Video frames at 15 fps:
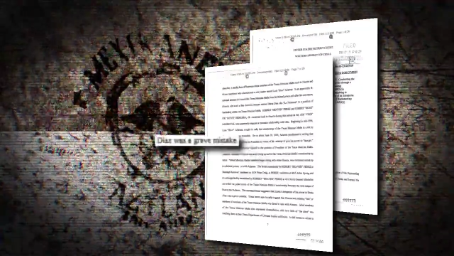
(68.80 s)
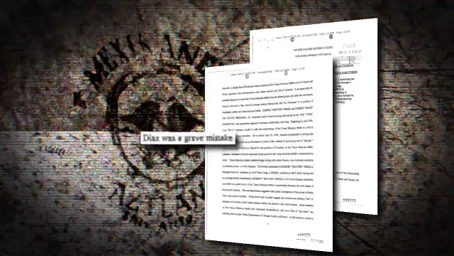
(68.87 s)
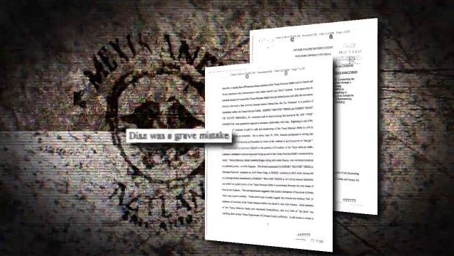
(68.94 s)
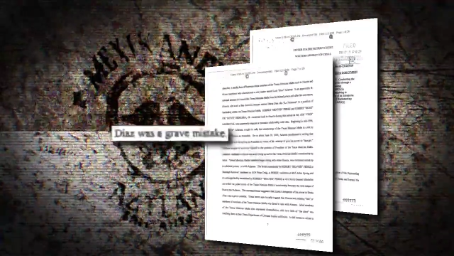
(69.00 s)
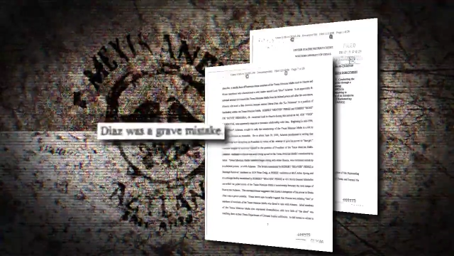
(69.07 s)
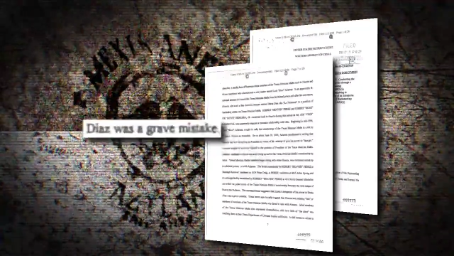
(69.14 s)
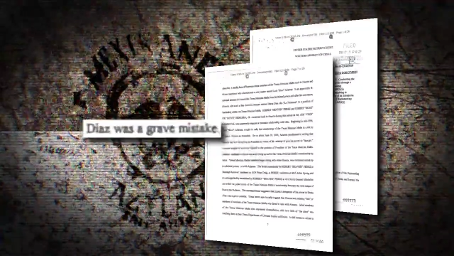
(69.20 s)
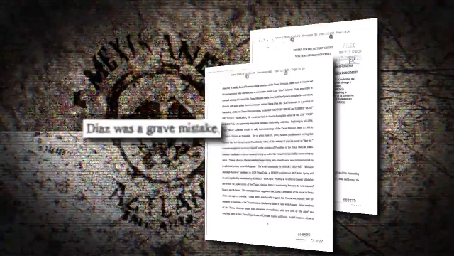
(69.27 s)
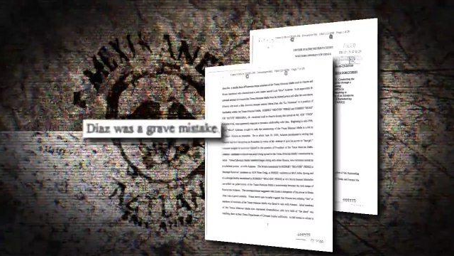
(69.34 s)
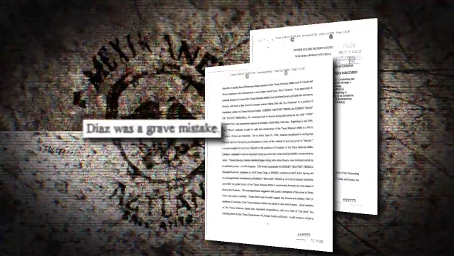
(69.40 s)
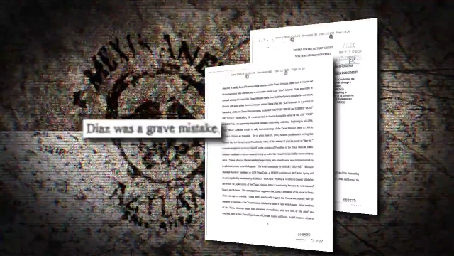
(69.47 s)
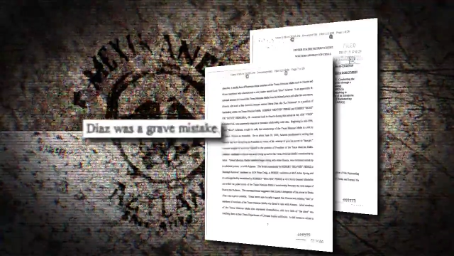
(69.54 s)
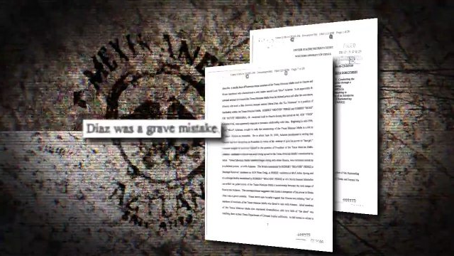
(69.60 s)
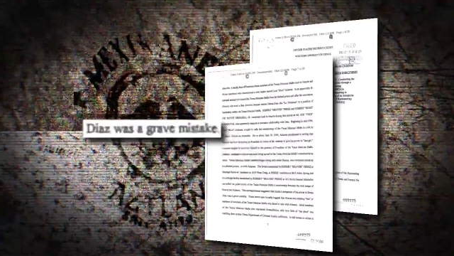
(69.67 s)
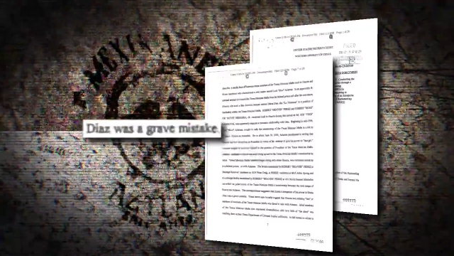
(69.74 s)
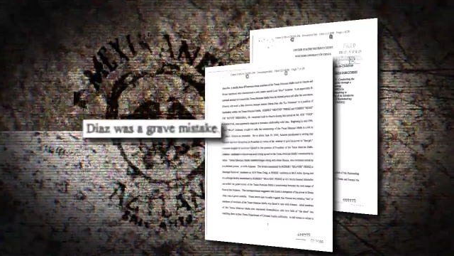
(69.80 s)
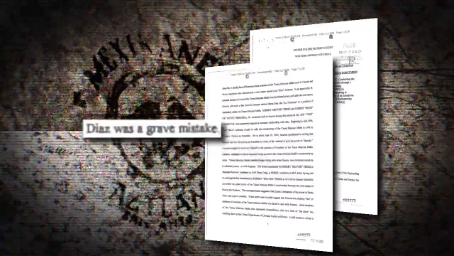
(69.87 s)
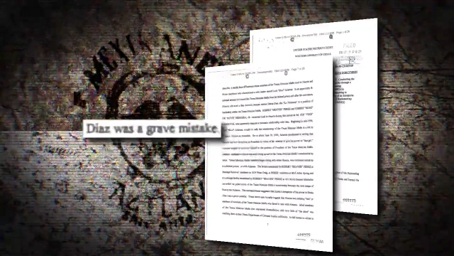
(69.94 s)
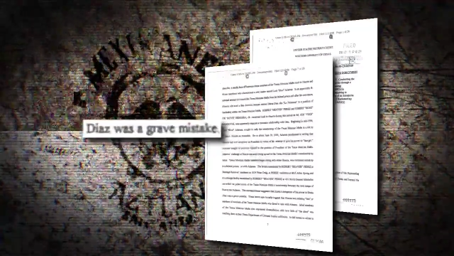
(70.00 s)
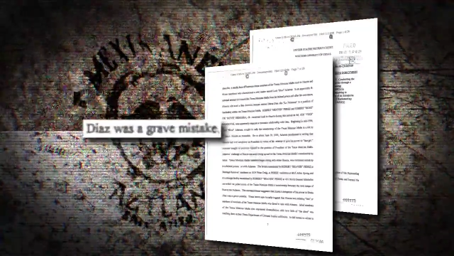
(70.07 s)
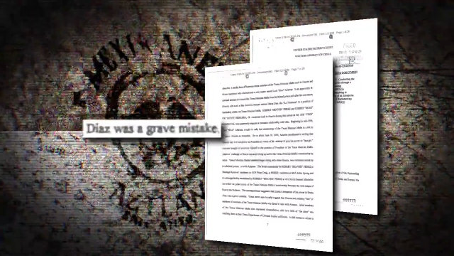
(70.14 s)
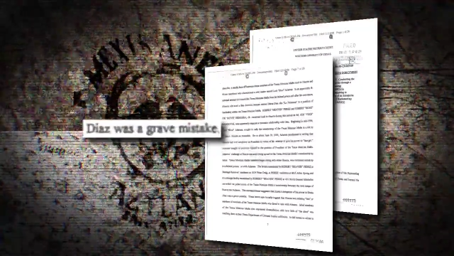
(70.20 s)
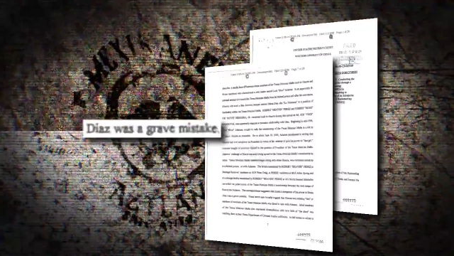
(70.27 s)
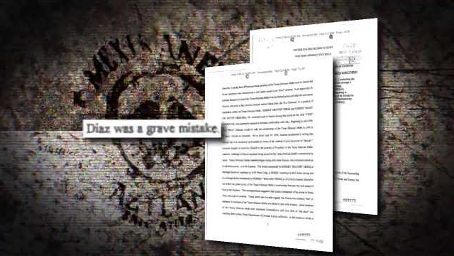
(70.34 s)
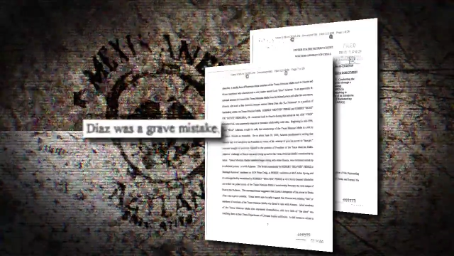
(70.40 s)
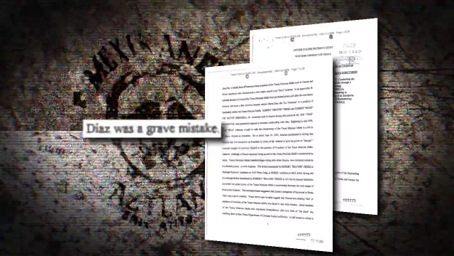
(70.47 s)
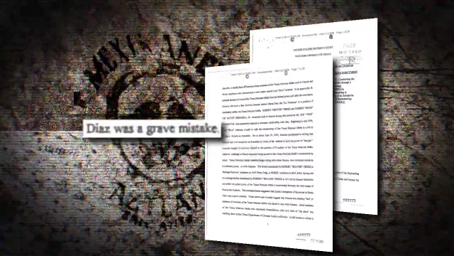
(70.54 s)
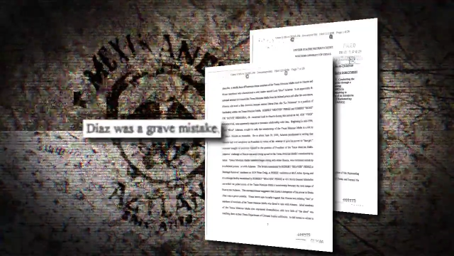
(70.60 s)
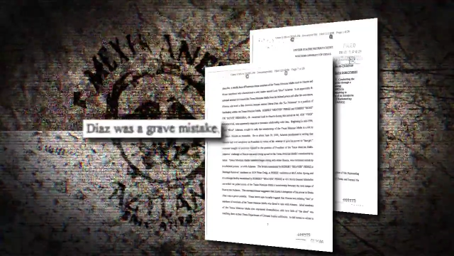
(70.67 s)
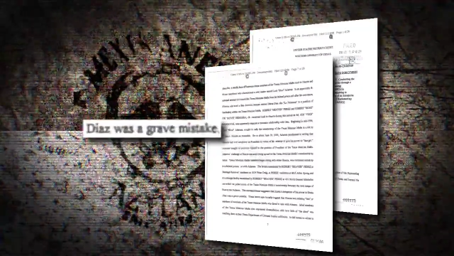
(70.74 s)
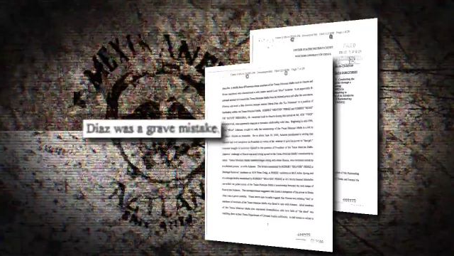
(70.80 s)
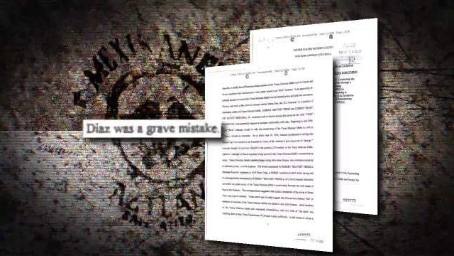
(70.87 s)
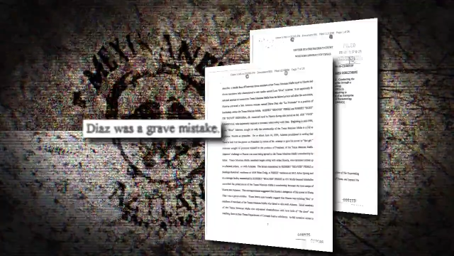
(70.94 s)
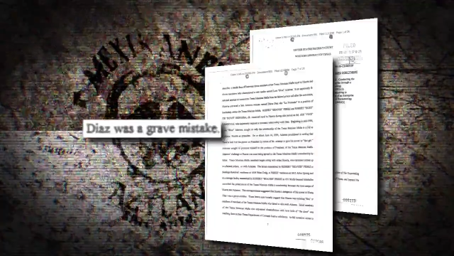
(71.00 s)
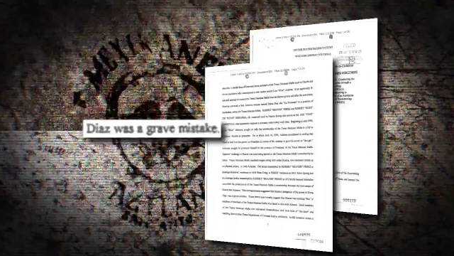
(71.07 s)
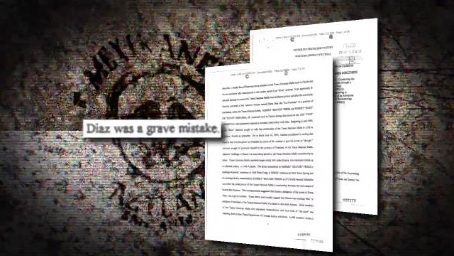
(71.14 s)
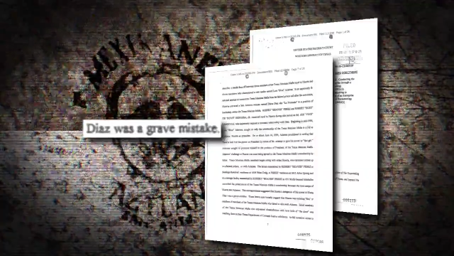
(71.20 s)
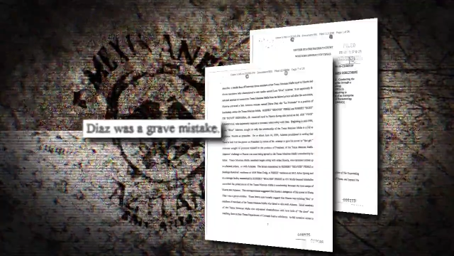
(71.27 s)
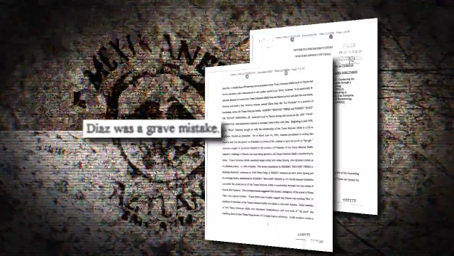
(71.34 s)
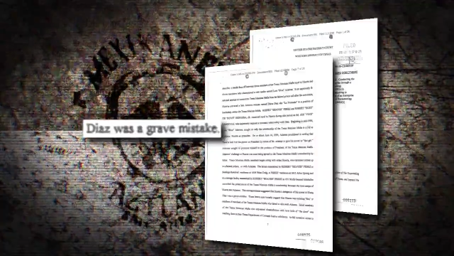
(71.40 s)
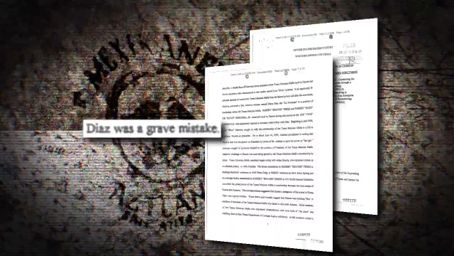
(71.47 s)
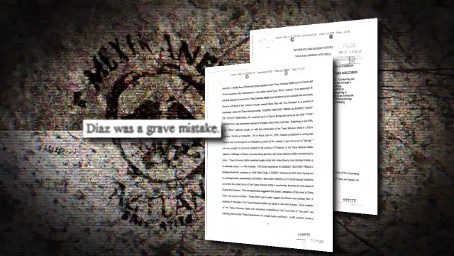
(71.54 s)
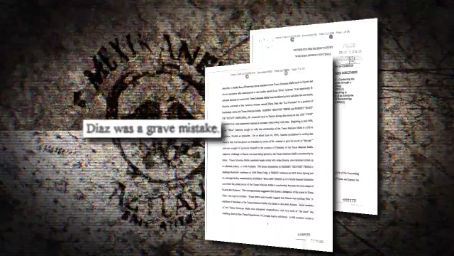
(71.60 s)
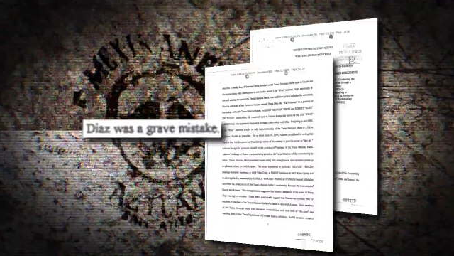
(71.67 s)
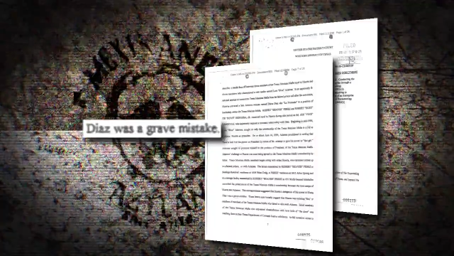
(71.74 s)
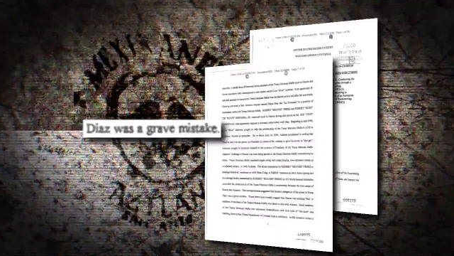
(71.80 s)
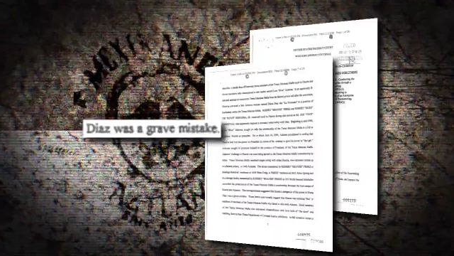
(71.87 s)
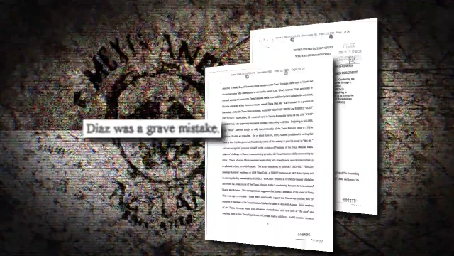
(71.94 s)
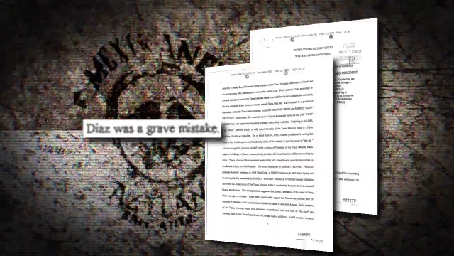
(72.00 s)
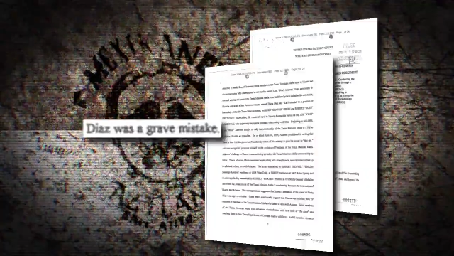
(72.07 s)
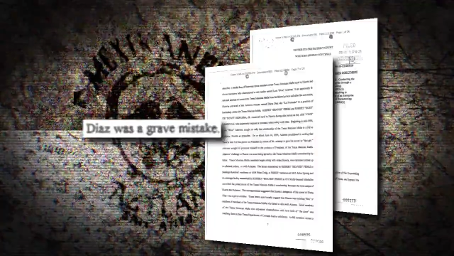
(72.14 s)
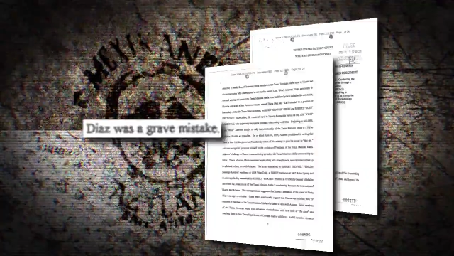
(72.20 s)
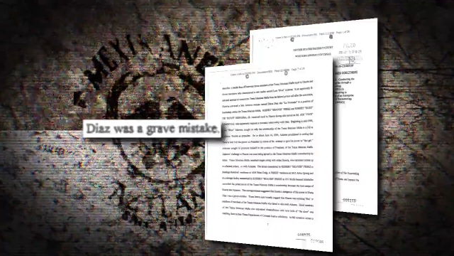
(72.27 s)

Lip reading: No face is visible, so there are no lips to read.